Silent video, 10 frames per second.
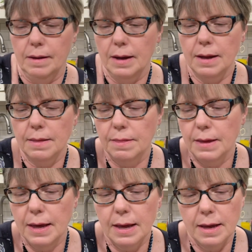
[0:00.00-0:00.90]
And
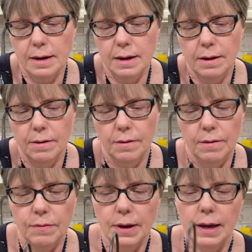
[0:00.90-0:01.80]
then
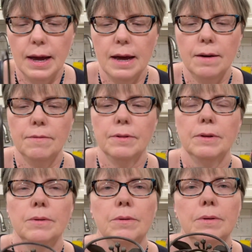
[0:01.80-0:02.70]
they have
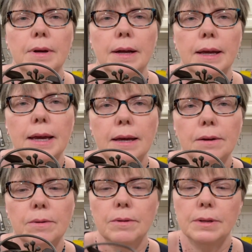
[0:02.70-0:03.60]
little
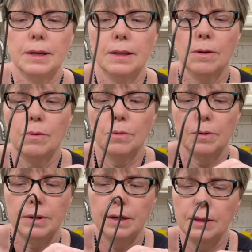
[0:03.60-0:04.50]
candles and
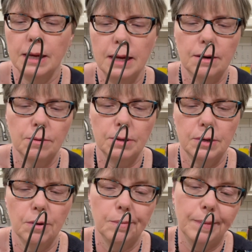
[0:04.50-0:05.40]
holders. Now the candles
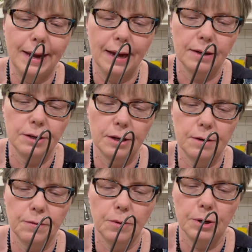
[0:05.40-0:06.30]
don't match,
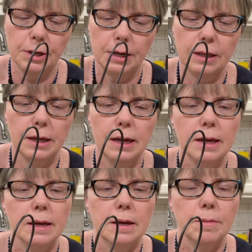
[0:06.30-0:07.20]
unfortunately,
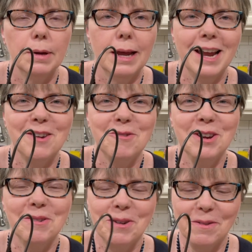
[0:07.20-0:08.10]
but hey, what do
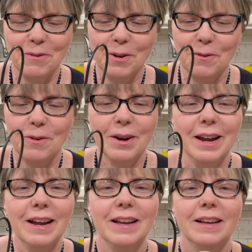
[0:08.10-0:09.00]
you want for free?